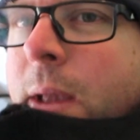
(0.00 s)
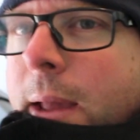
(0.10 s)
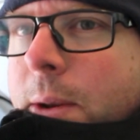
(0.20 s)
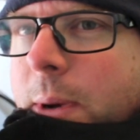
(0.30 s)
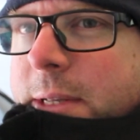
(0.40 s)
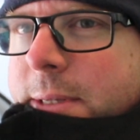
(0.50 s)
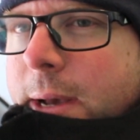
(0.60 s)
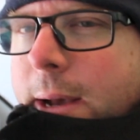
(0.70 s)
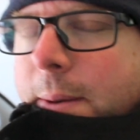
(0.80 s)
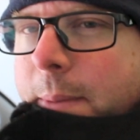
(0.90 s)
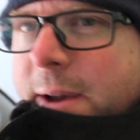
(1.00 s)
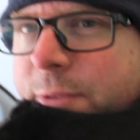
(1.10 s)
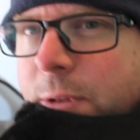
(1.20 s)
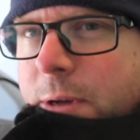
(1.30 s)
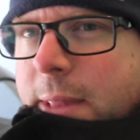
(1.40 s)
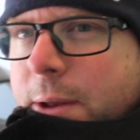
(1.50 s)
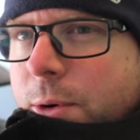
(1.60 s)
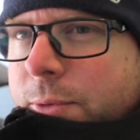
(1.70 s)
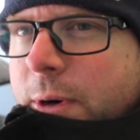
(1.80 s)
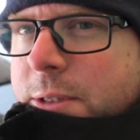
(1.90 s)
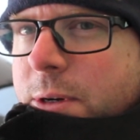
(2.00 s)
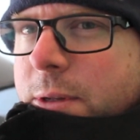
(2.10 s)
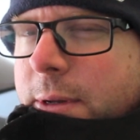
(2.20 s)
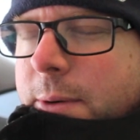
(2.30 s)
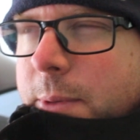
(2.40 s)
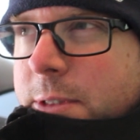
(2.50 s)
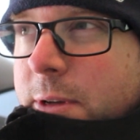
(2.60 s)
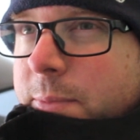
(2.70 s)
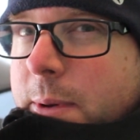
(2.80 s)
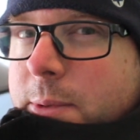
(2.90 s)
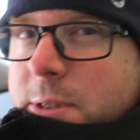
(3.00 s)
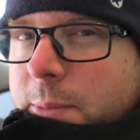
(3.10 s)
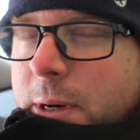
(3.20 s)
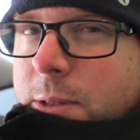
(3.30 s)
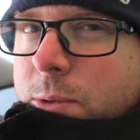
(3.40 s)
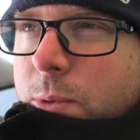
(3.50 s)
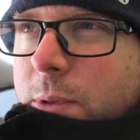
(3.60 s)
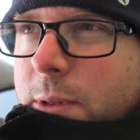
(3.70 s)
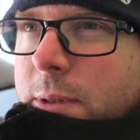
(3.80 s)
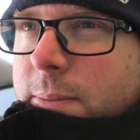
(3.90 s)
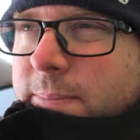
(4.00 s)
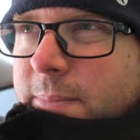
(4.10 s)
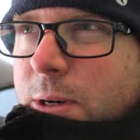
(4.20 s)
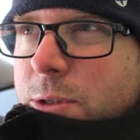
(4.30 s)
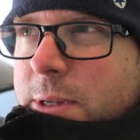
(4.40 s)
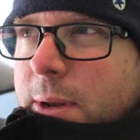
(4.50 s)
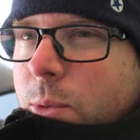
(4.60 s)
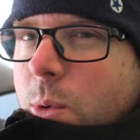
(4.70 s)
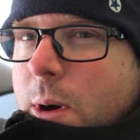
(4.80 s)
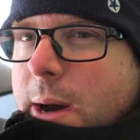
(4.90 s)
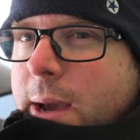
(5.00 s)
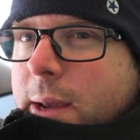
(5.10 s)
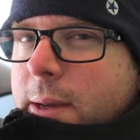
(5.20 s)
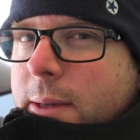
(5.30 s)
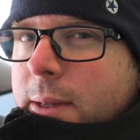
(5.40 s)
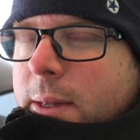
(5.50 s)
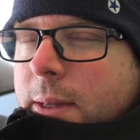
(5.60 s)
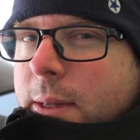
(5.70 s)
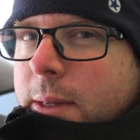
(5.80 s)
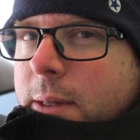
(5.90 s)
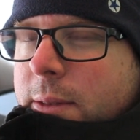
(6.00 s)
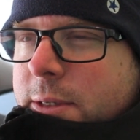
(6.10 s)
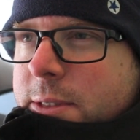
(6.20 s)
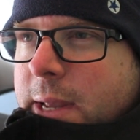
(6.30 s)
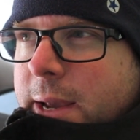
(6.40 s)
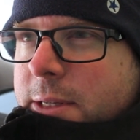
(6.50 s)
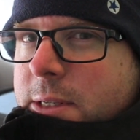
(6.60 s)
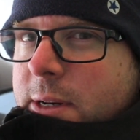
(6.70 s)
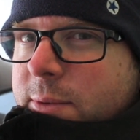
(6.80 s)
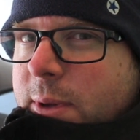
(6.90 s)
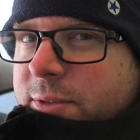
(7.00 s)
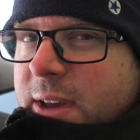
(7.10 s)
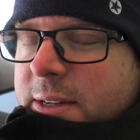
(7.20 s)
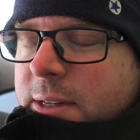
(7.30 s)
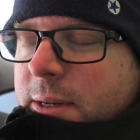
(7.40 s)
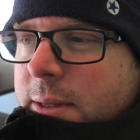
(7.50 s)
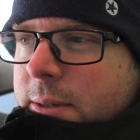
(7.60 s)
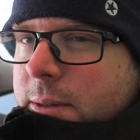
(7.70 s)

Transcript: Anyways, after looking that over, I started thinking to myself, maybe somebody doesn't really understand why these tanks need to be vented.